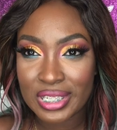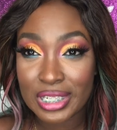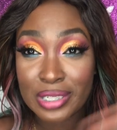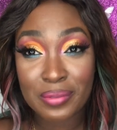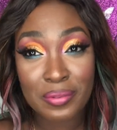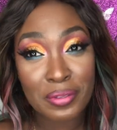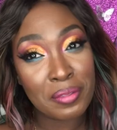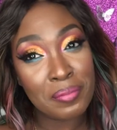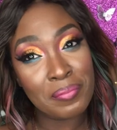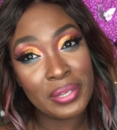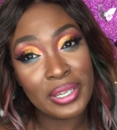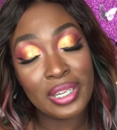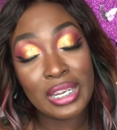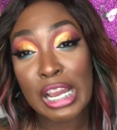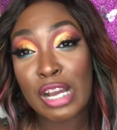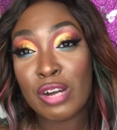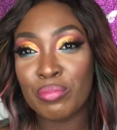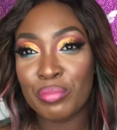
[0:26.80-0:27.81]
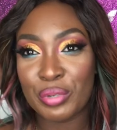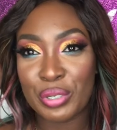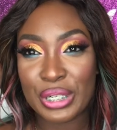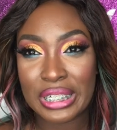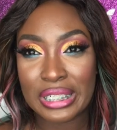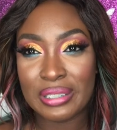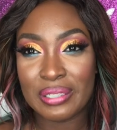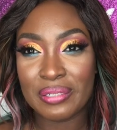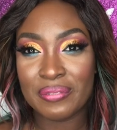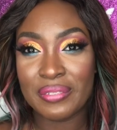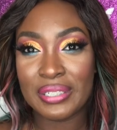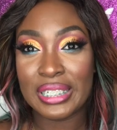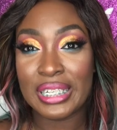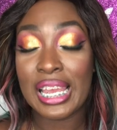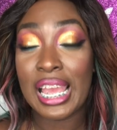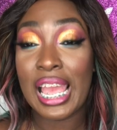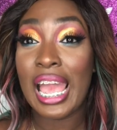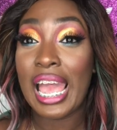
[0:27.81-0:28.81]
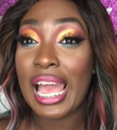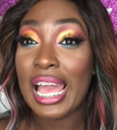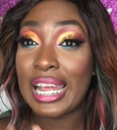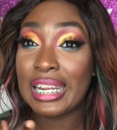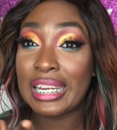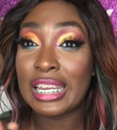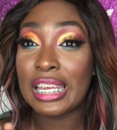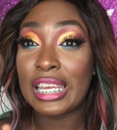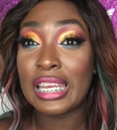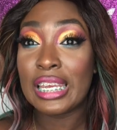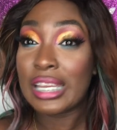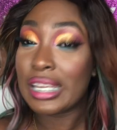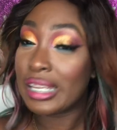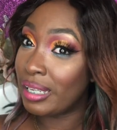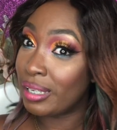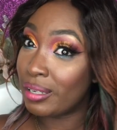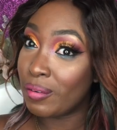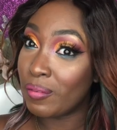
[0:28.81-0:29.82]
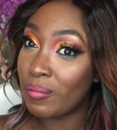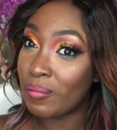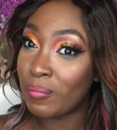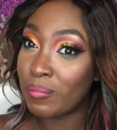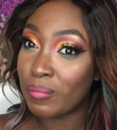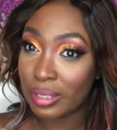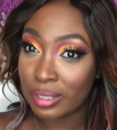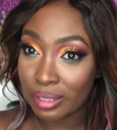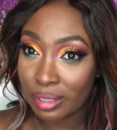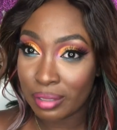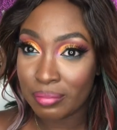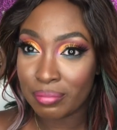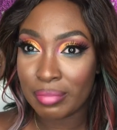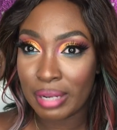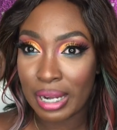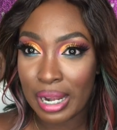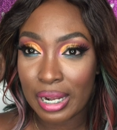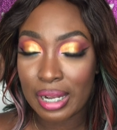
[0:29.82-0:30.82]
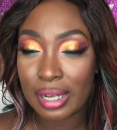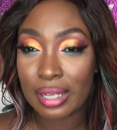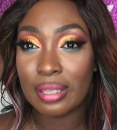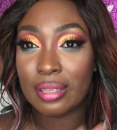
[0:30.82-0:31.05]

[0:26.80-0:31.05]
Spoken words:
with me, Moya Lovely, and welcome back.